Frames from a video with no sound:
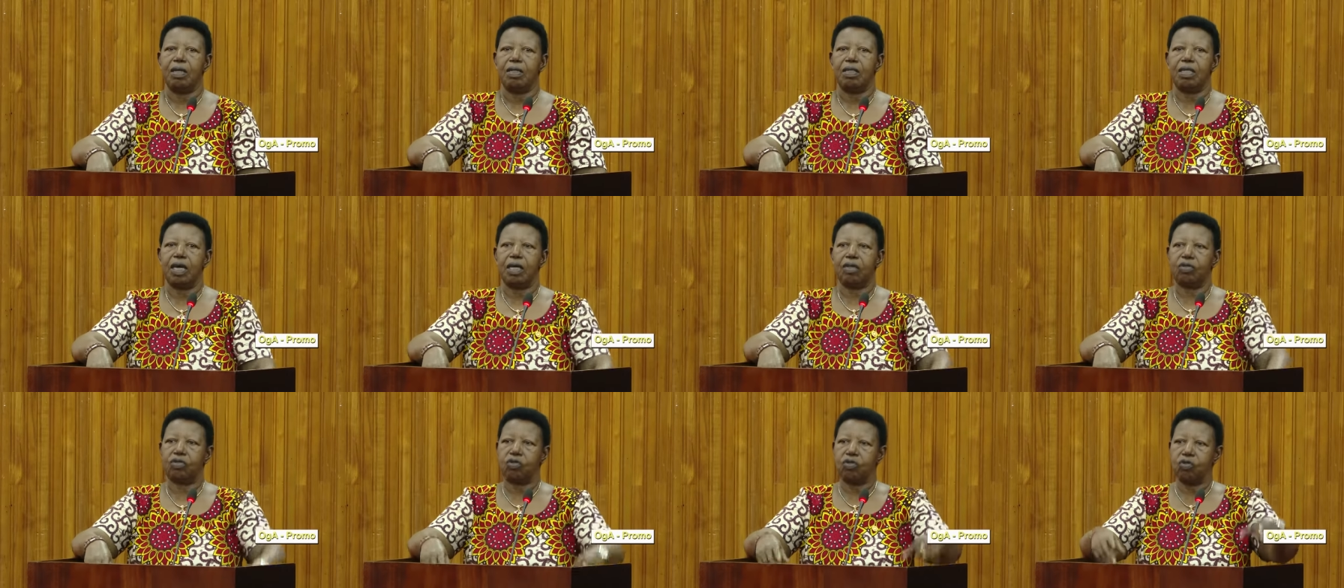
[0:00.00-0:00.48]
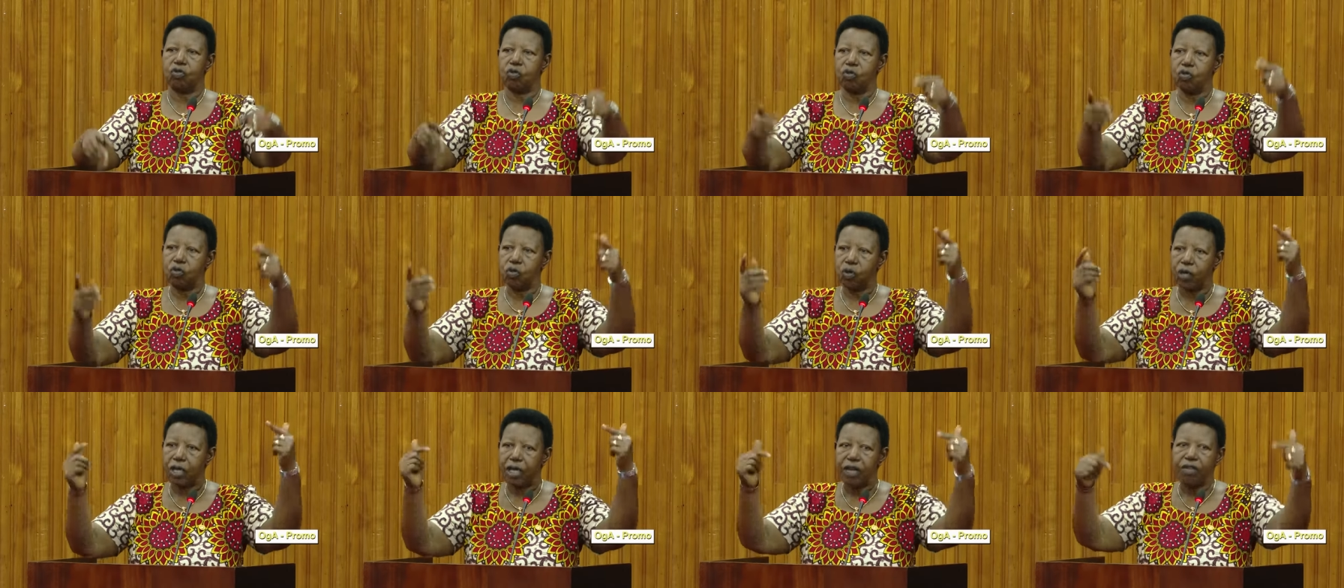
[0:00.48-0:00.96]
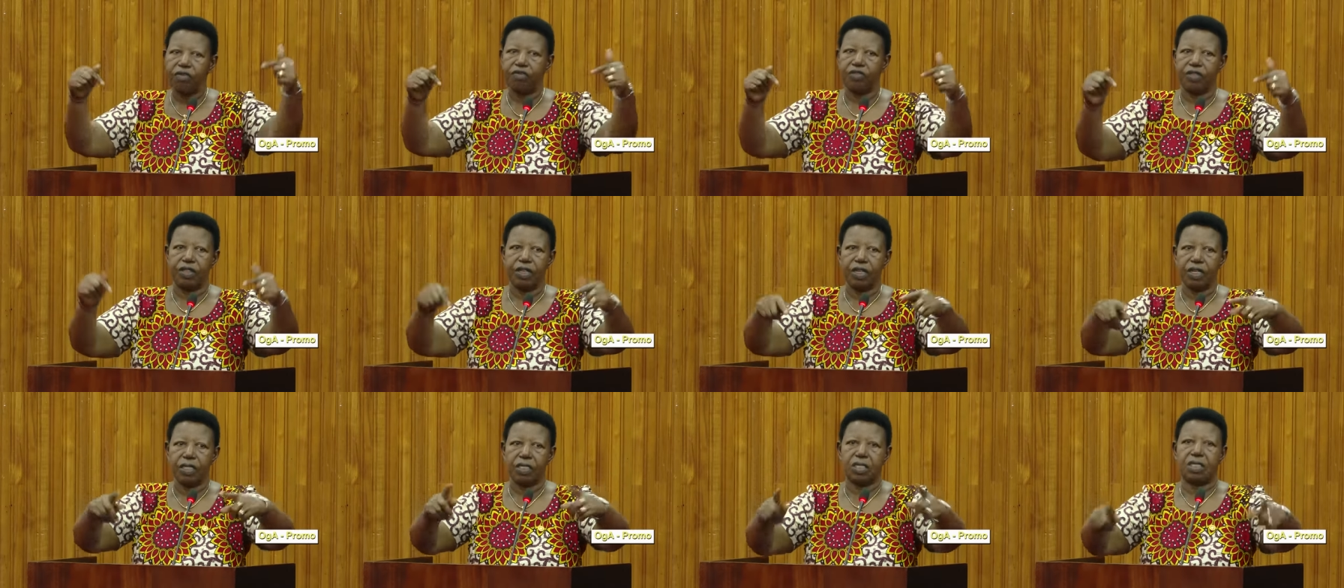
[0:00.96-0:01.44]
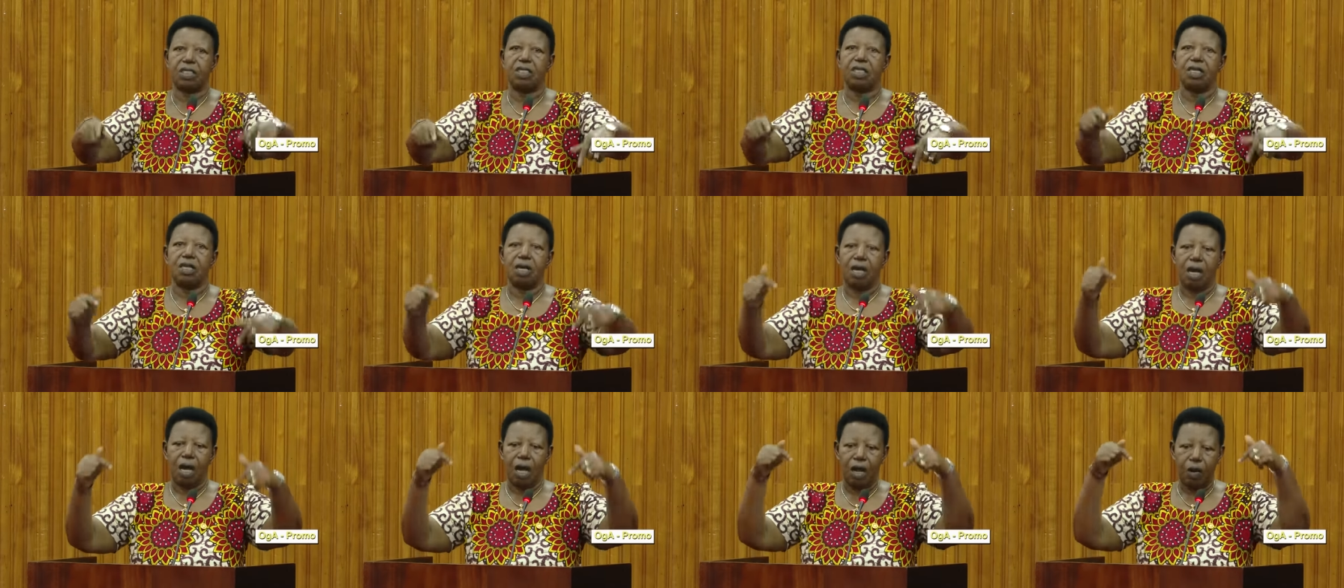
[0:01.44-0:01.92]
that you give this
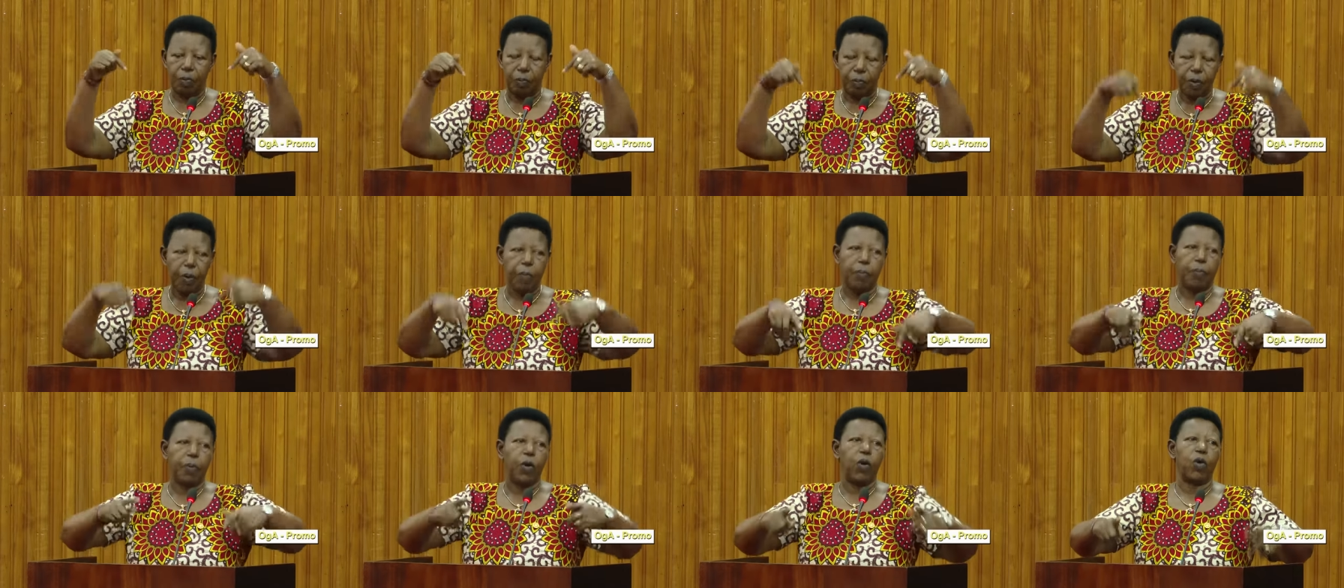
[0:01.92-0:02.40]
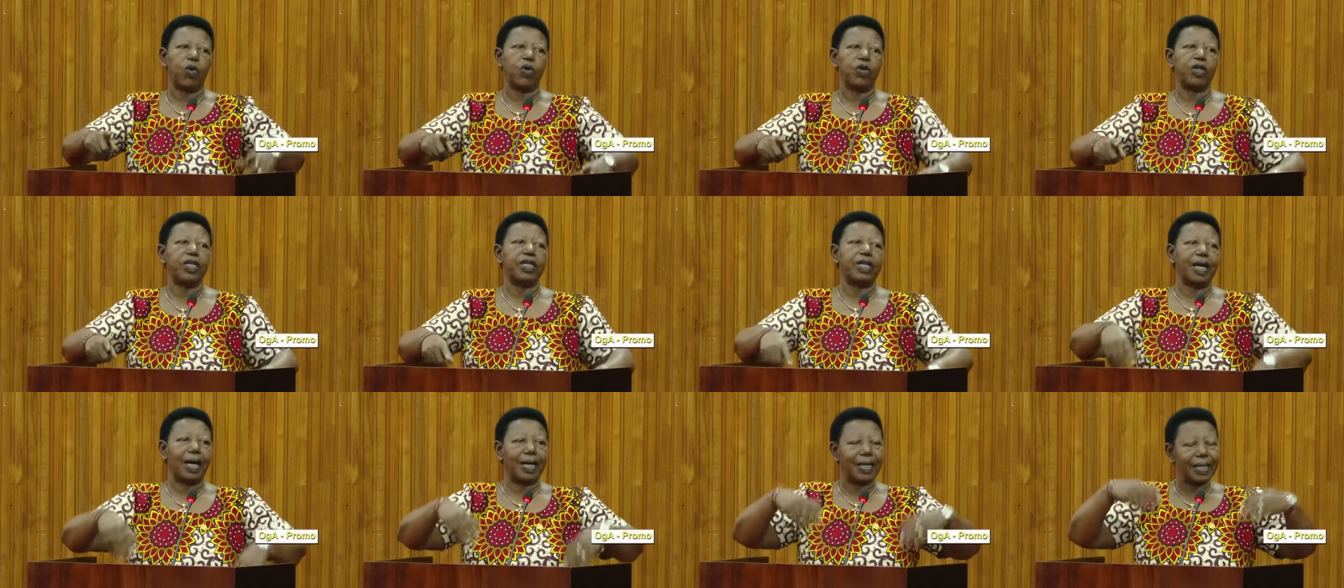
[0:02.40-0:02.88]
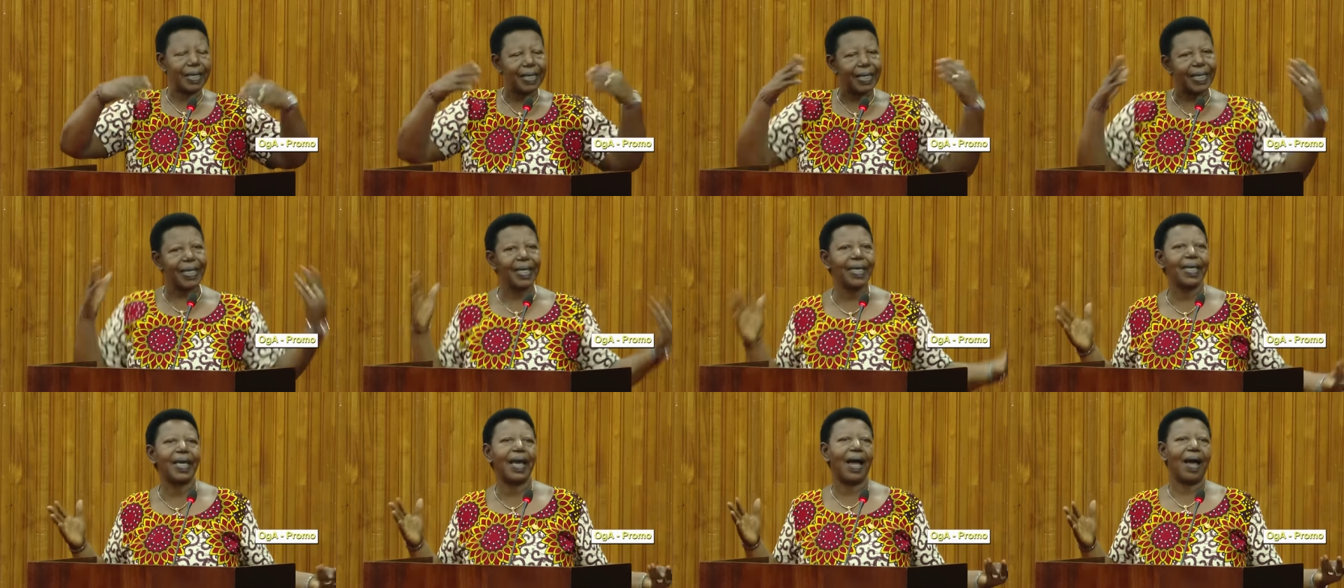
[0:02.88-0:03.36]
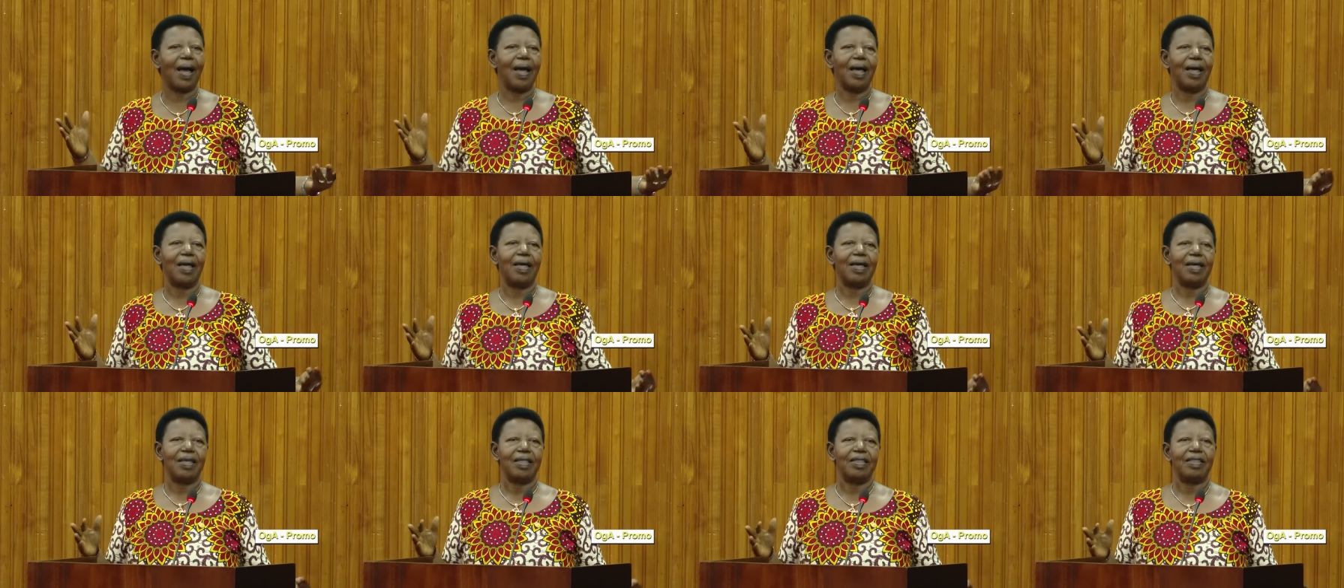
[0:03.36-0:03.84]
and people read and hear
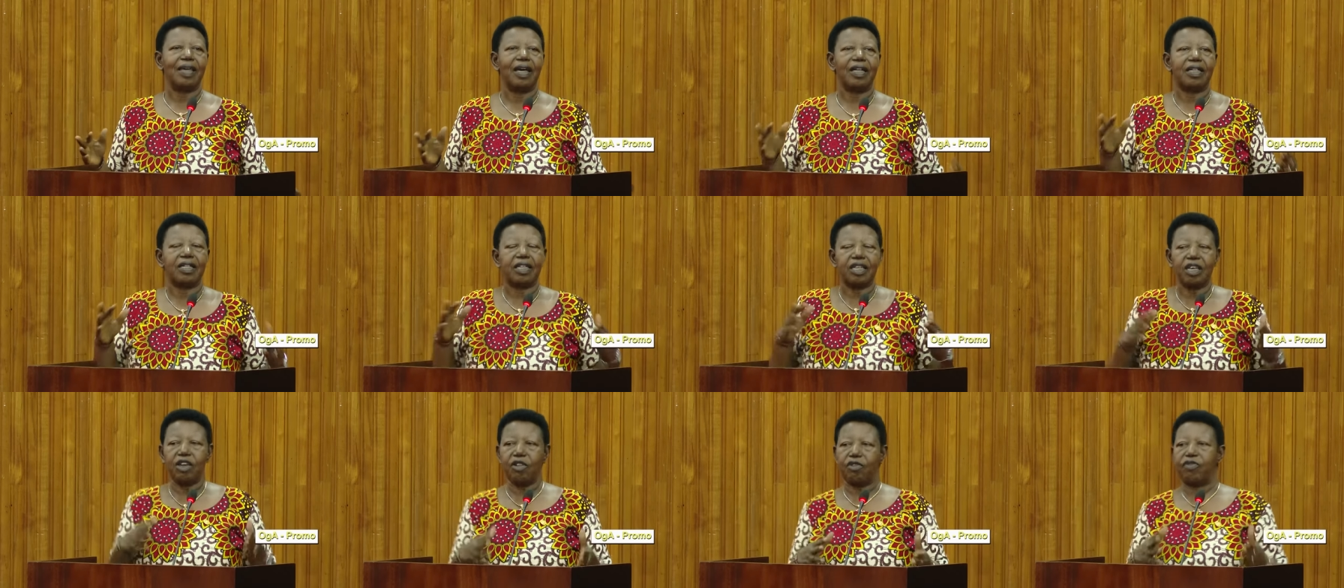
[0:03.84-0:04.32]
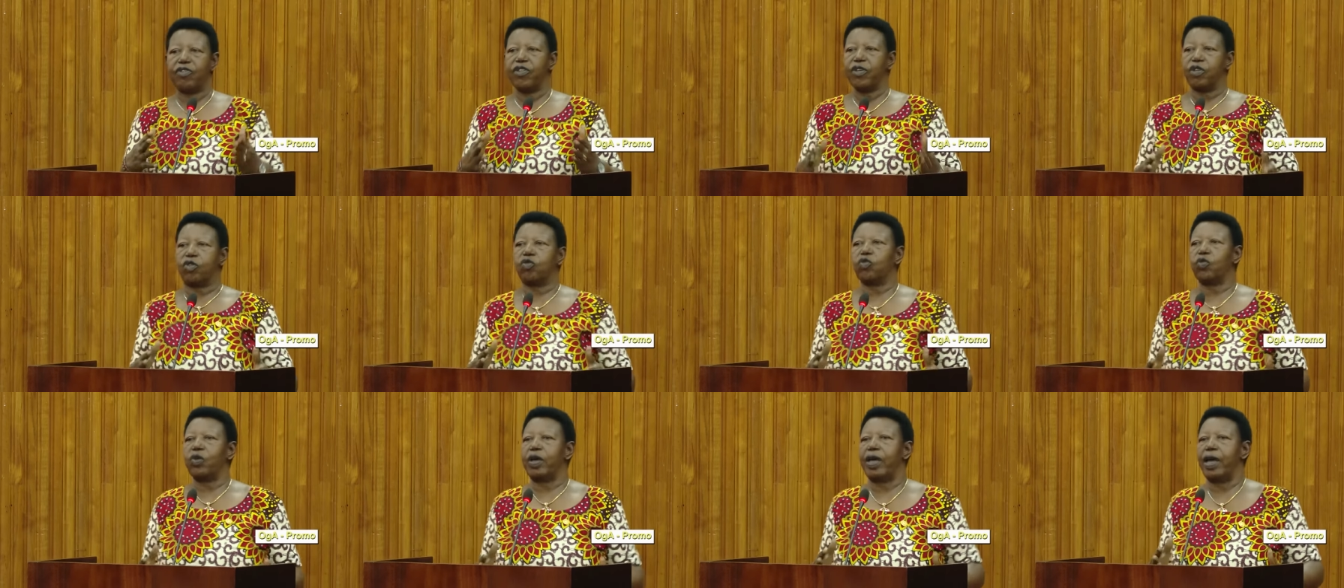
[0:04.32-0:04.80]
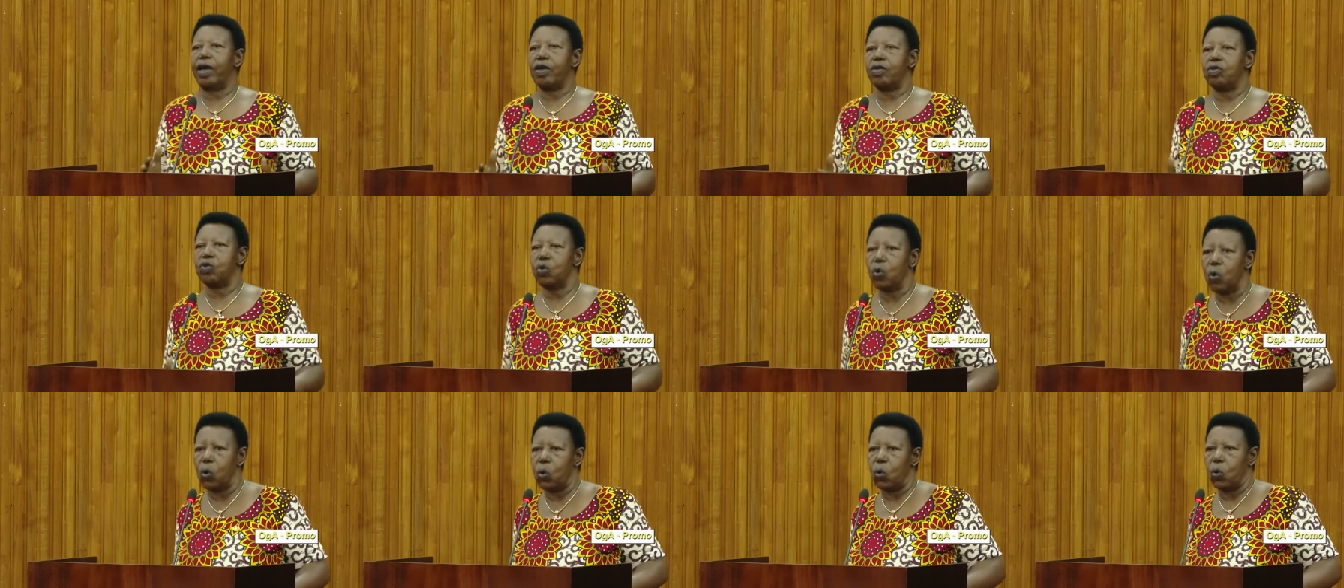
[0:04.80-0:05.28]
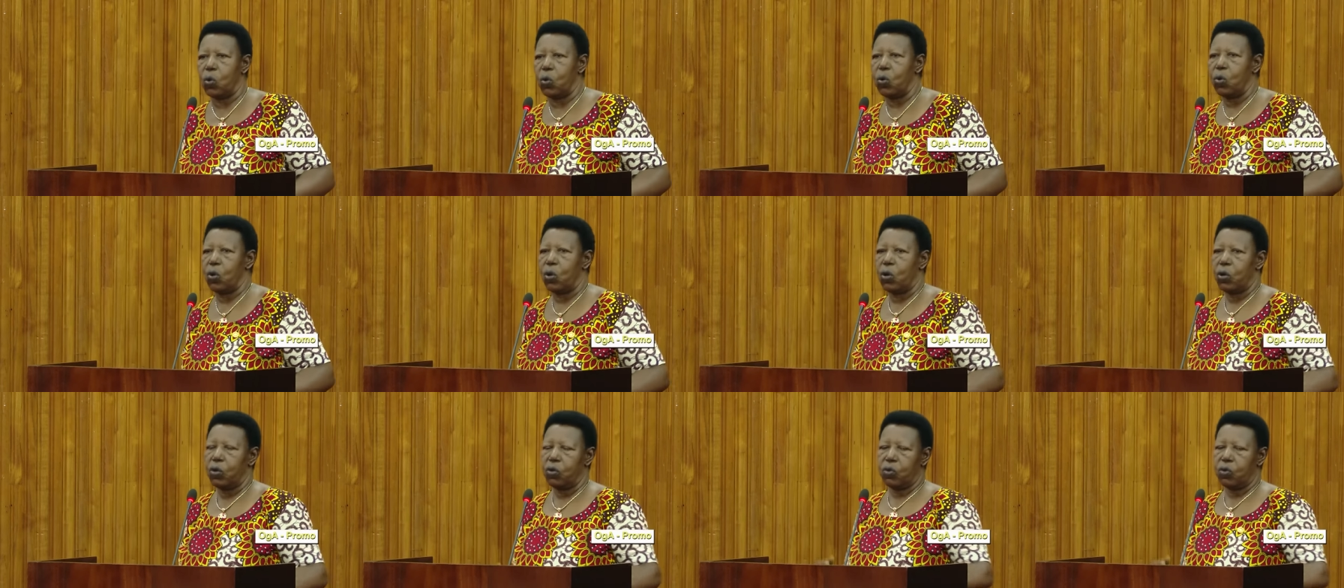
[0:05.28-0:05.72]
that if it were you,